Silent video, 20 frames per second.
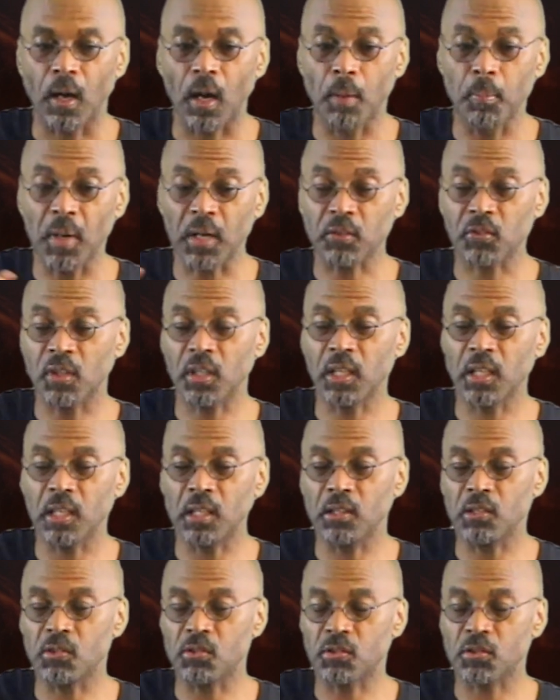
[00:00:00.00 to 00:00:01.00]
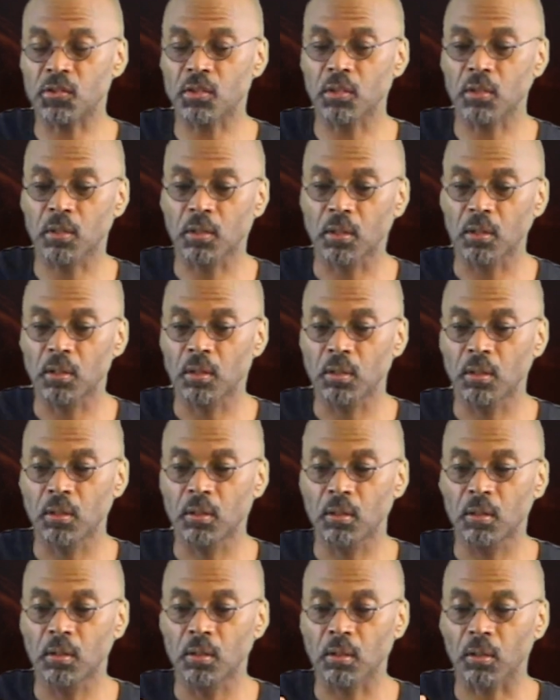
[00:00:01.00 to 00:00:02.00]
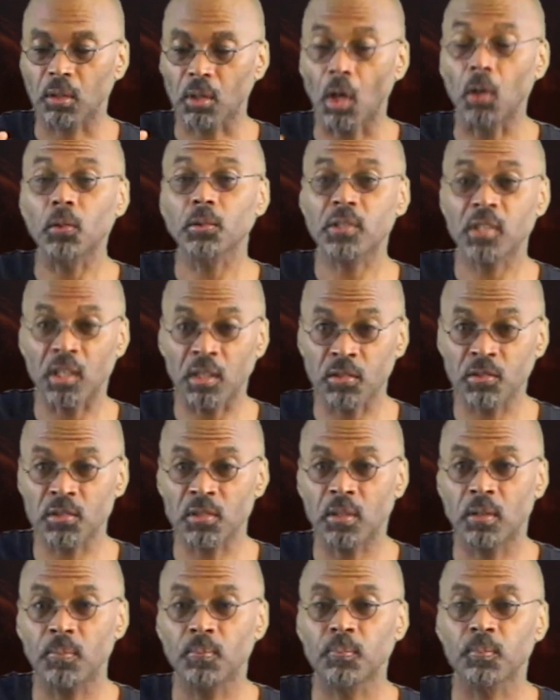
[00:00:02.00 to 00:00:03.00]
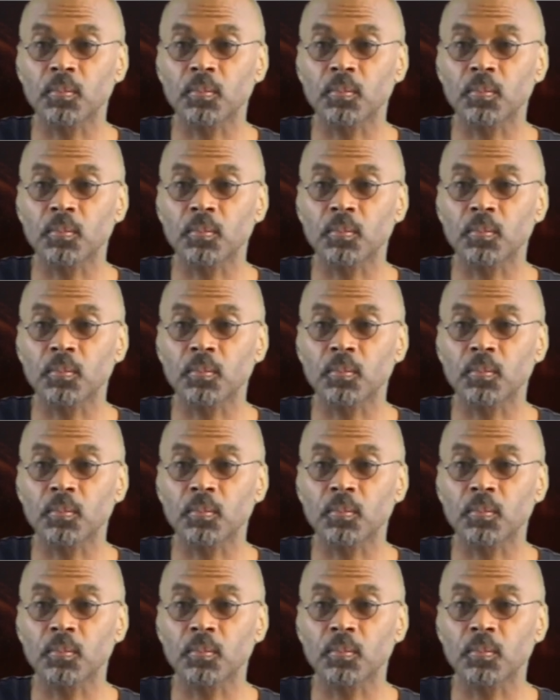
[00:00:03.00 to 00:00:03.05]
among these cultists,